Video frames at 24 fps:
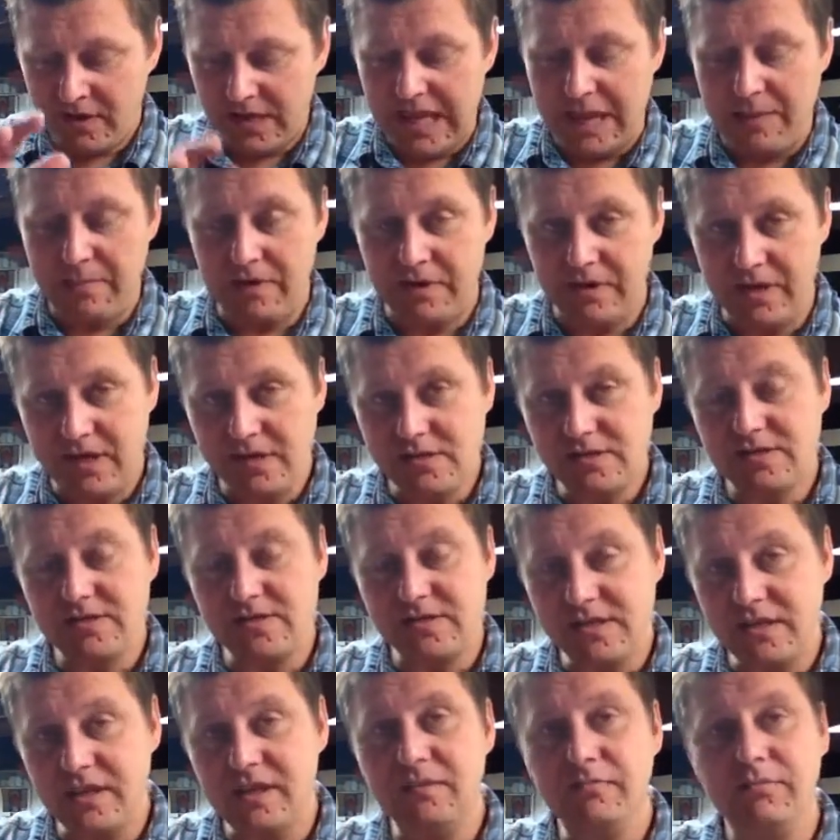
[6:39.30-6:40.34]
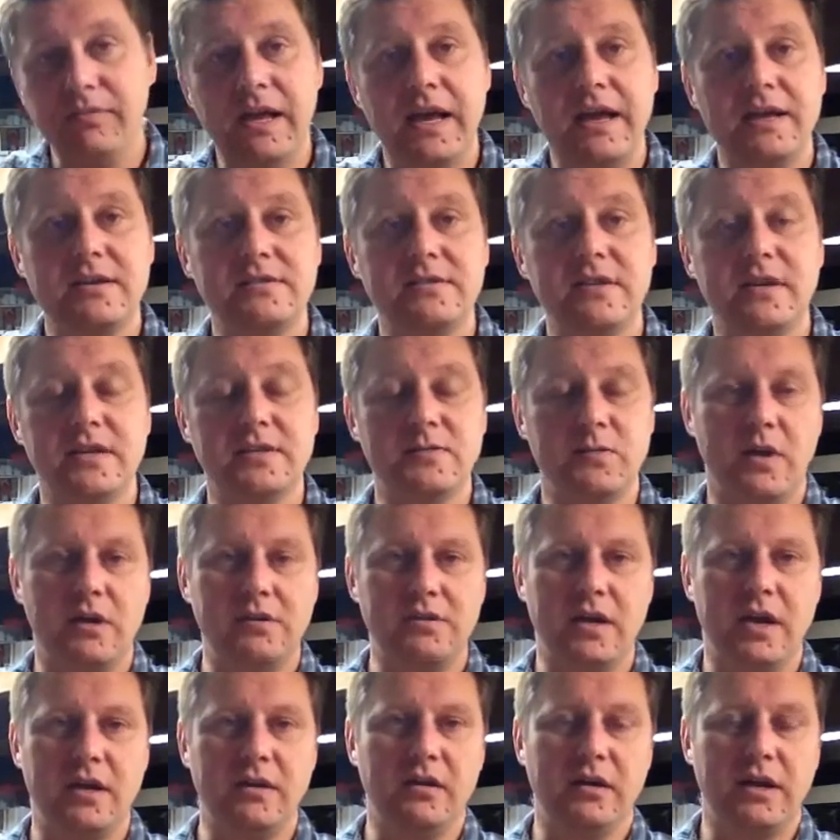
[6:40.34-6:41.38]
Gave me this, still in plastic, as well
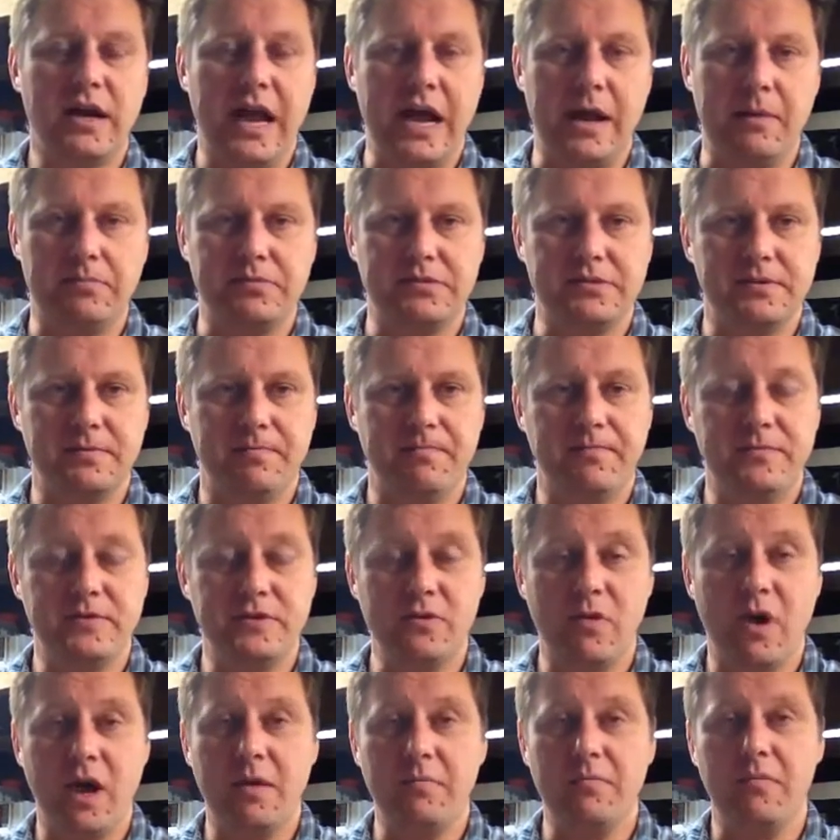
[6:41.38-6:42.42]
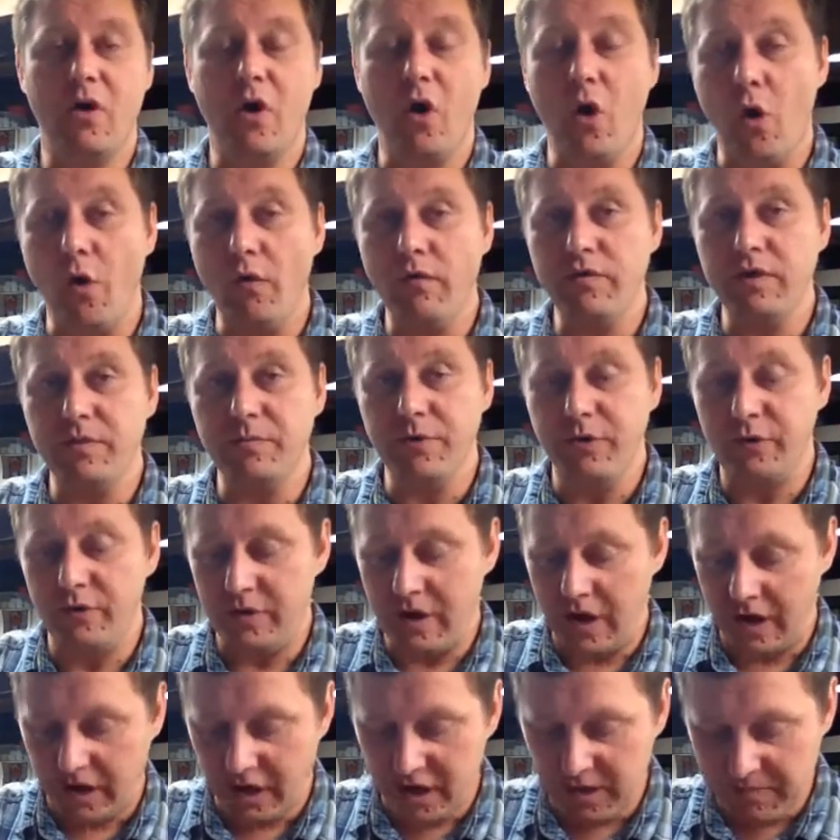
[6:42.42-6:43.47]
as 100 caps. So I'm over the
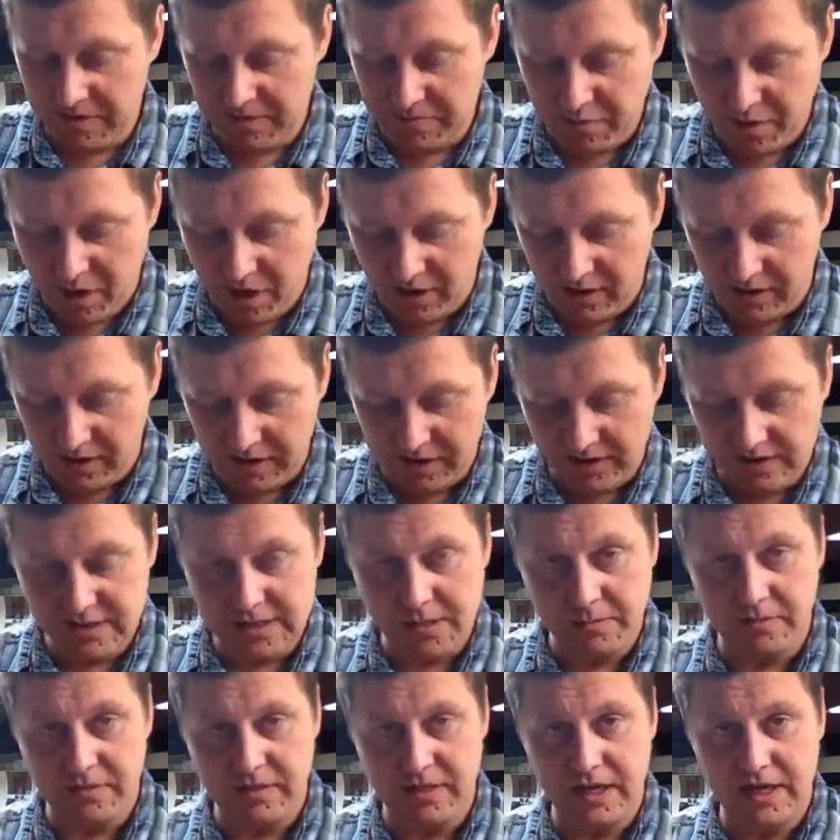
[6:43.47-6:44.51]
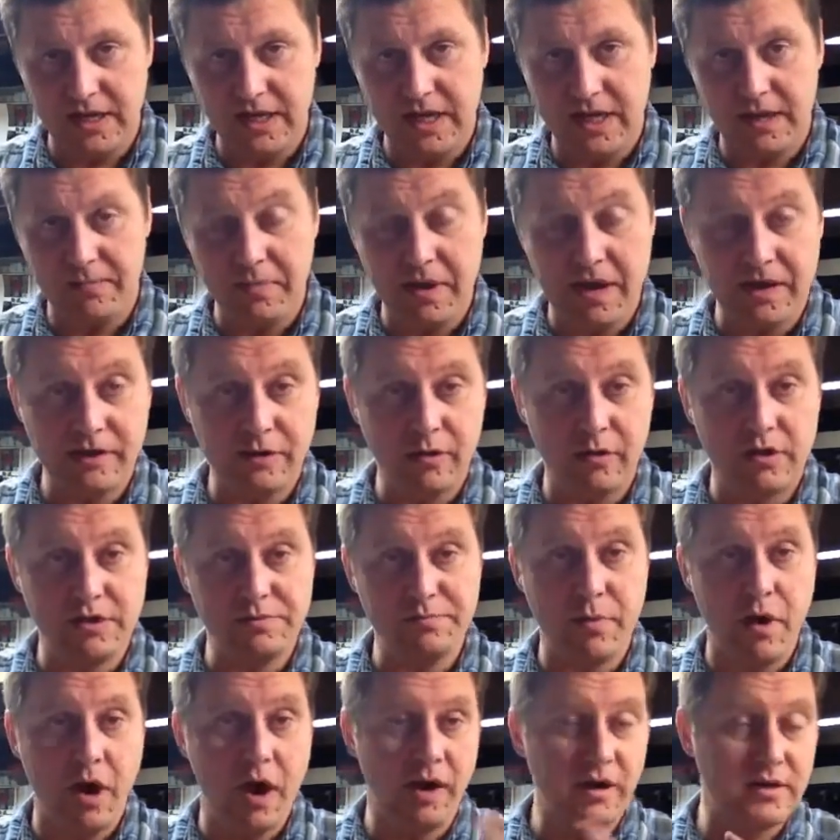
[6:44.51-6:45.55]
moon. I'm going to be bottling some of the
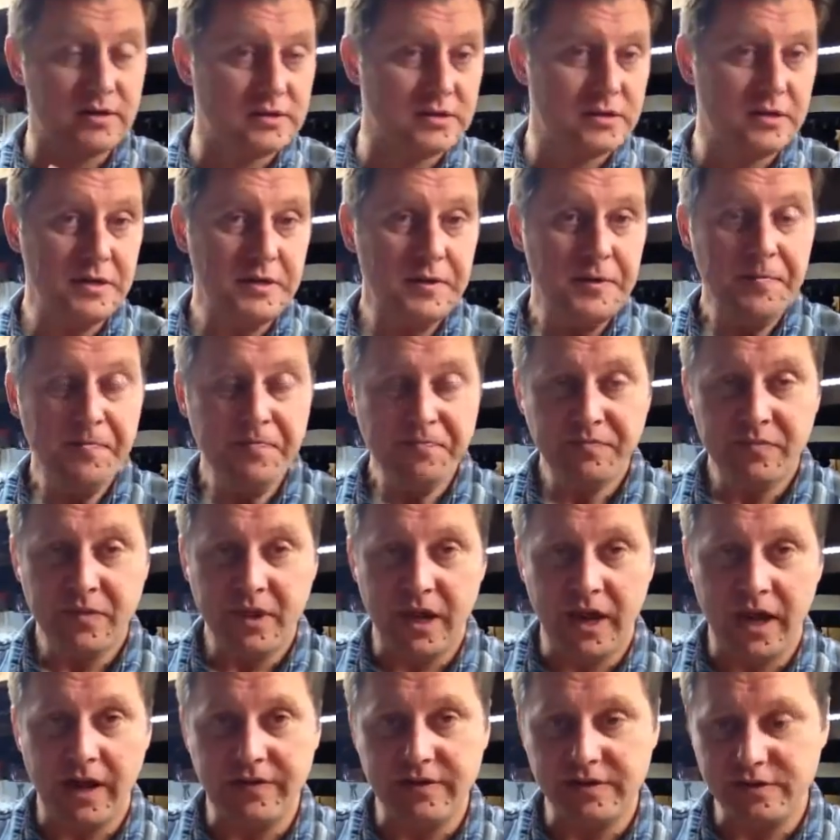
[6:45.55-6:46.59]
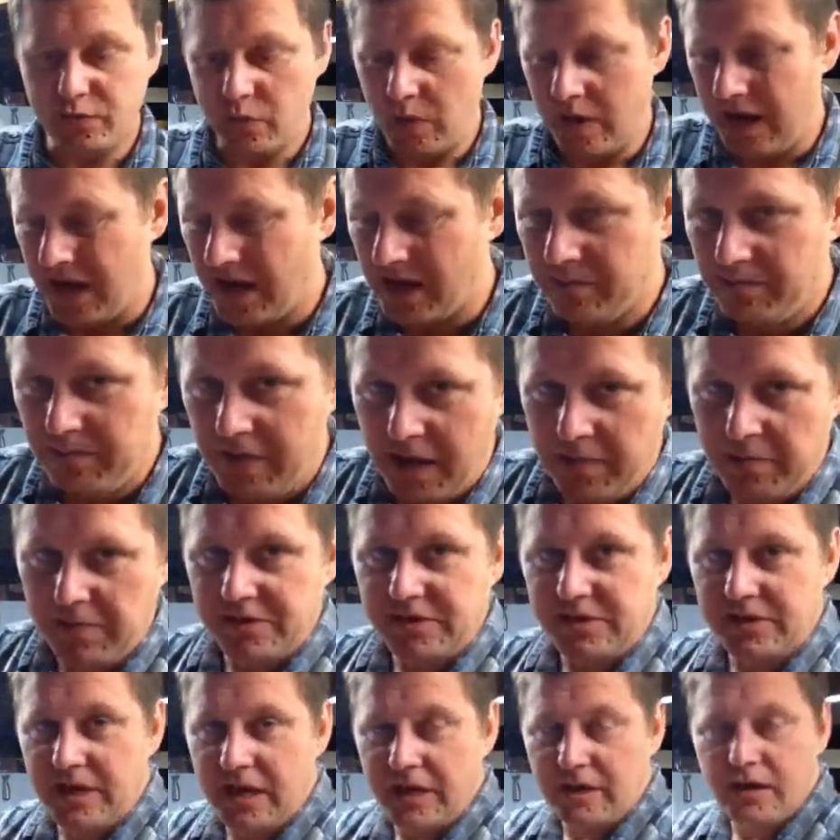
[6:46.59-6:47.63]
Pandora's Box this weekend, maybe
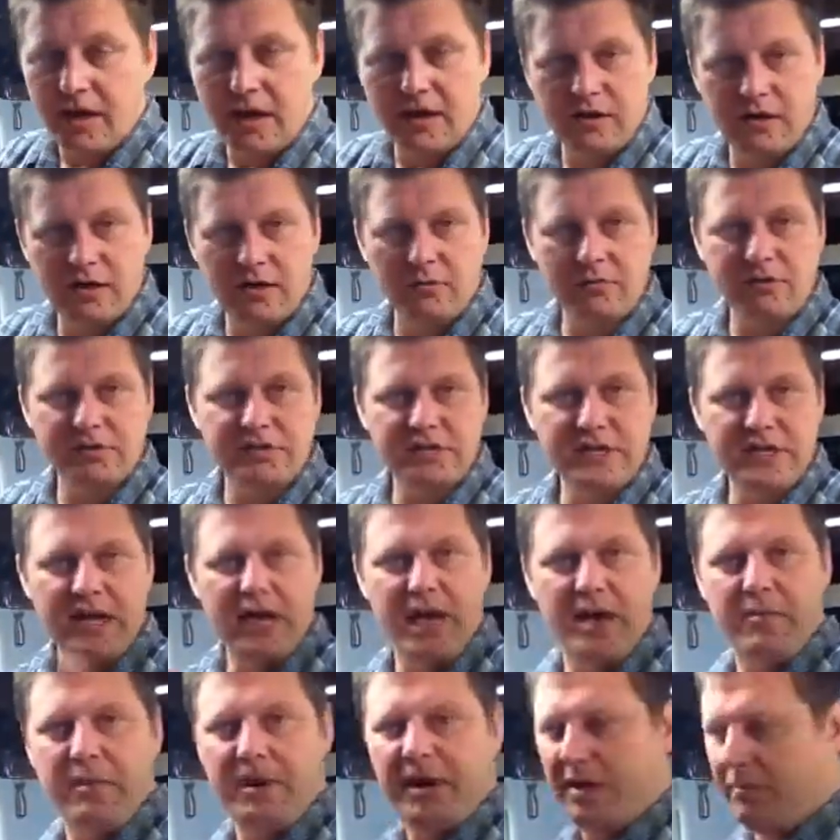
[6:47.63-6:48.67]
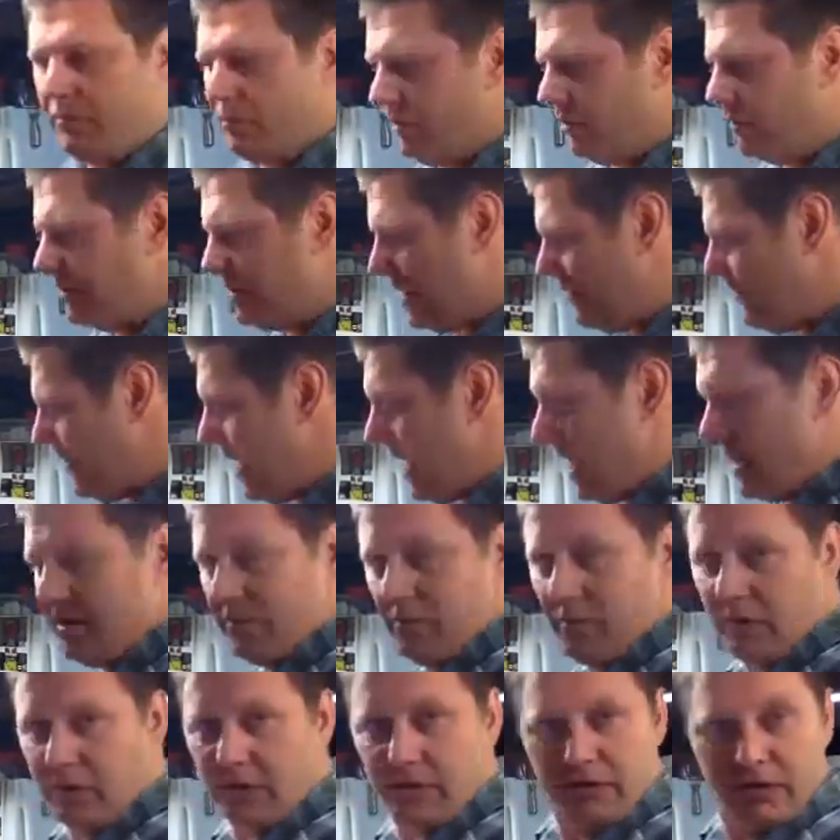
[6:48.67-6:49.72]
tonight. I don't know. We'll see how many brews I've had,
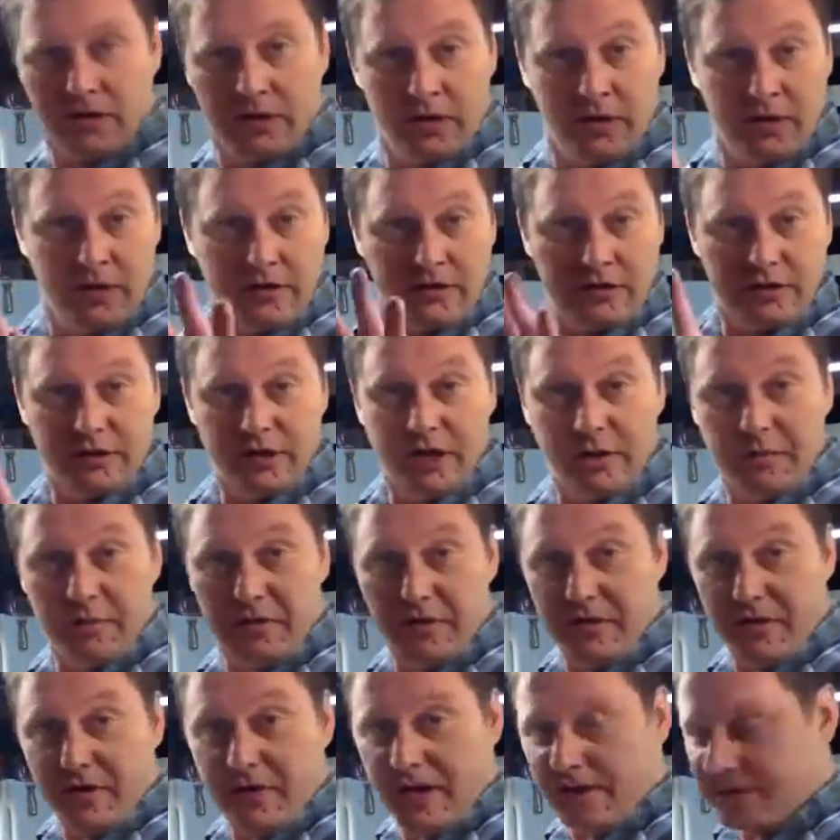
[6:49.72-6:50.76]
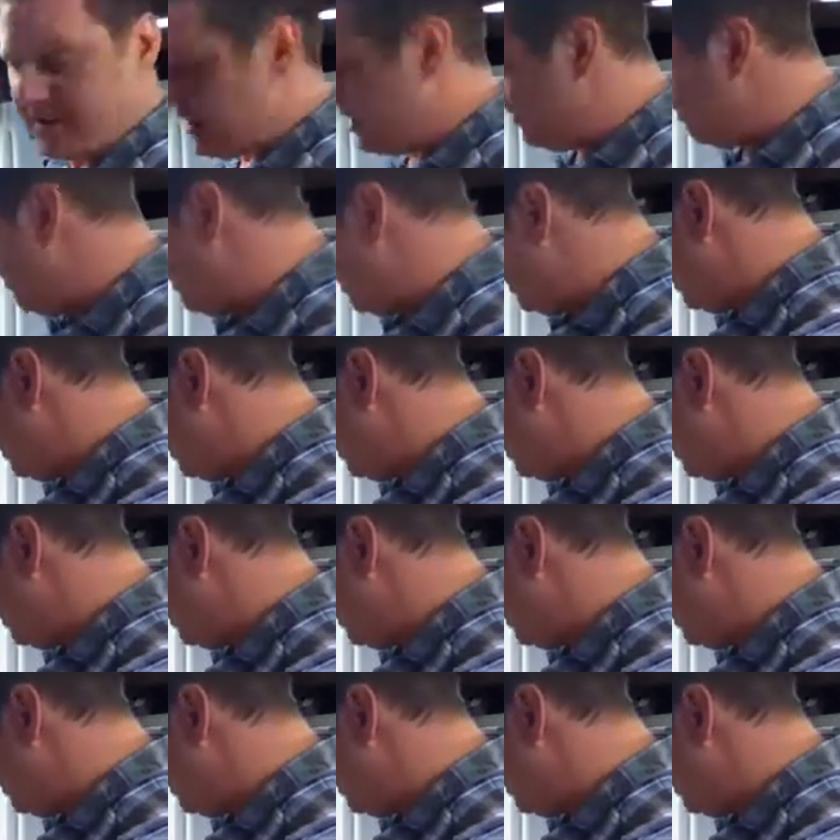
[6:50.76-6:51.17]
and we'll determine whether or not it's going to